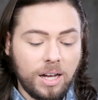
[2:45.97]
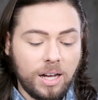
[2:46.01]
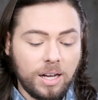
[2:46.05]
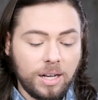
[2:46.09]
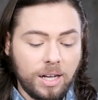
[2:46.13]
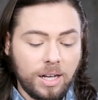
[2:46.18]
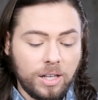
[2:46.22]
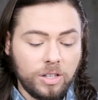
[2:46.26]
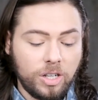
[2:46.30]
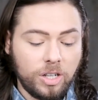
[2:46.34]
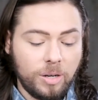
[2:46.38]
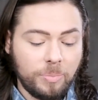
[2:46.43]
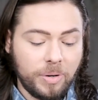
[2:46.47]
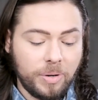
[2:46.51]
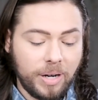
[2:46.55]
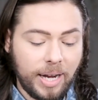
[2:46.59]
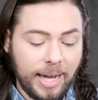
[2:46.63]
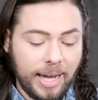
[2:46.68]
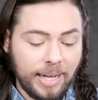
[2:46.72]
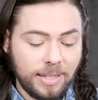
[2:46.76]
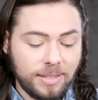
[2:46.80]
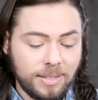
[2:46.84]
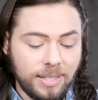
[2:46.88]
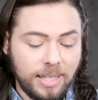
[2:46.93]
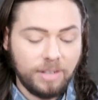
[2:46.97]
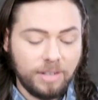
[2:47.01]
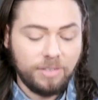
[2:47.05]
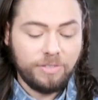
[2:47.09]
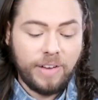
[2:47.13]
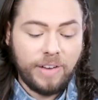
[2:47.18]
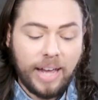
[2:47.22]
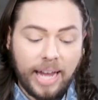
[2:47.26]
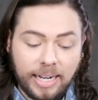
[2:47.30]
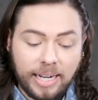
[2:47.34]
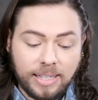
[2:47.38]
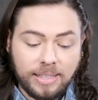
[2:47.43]
color number 18,
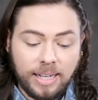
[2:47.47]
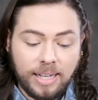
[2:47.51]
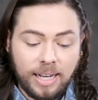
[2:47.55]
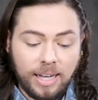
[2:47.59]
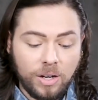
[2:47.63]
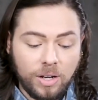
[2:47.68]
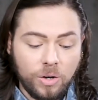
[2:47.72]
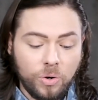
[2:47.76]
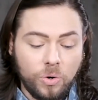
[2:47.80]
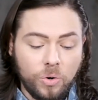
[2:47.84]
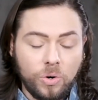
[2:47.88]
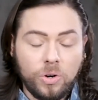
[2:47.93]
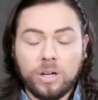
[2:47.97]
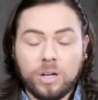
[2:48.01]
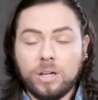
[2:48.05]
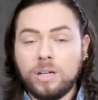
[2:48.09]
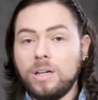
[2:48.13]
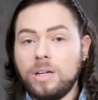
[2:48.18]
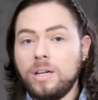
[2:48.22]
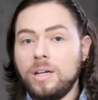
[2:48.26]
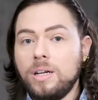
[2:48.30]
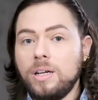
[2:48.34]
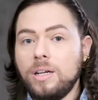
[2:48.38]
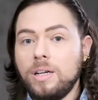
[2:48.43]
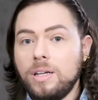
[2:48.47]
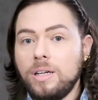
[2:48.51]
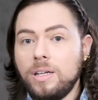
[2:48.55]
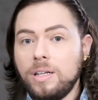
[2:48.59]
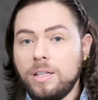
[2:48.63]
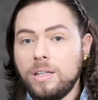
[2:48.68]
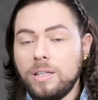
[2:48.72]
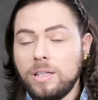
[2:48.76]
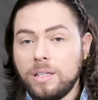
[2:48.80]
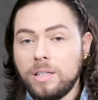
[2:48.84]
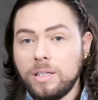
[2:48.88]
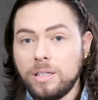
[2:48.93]
verde, or
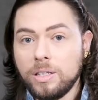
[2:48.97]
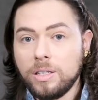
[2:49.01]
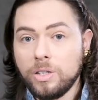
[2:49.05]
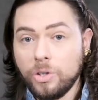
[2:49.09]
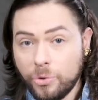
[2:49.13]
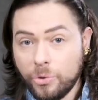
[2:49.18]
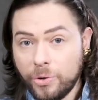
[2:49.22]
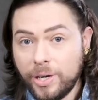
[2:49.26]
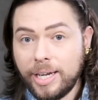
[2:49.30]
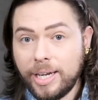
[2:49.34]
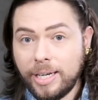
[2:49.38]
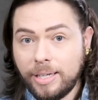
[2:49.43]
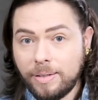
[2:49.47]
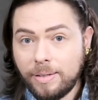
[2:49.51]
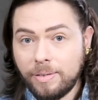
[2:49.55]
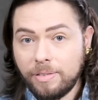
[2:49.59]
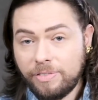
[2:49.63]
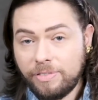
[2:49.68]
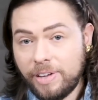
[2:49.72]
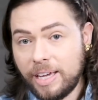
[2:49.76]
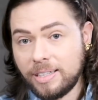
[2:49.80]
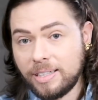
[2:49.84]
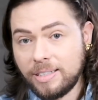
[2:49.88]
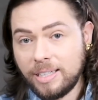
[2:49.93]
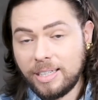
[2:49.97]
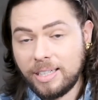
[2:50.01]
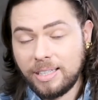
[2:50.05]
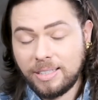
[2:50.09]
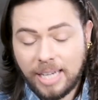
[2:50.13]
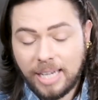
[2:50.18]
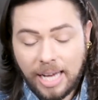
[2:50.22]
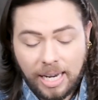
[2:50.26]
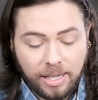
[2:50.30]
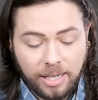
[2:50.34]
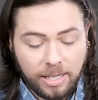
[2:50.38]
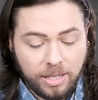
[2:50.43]
green. Verde in
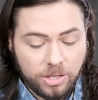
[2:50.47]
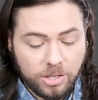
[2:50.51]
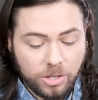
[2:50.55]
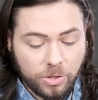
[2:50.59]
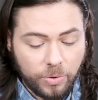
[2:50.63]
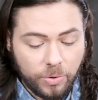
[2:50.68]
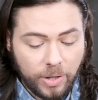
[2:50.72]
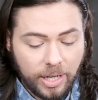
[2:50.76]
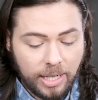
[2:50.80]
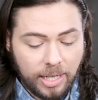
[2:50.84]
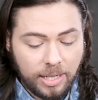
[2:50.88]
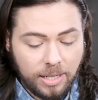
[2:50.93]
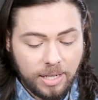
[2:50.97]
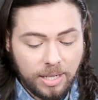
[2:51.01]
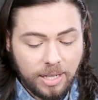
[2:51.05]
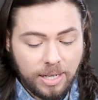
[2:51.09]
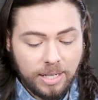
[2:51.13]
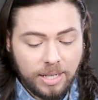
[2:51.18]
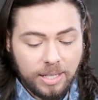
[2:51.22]
Italian is green.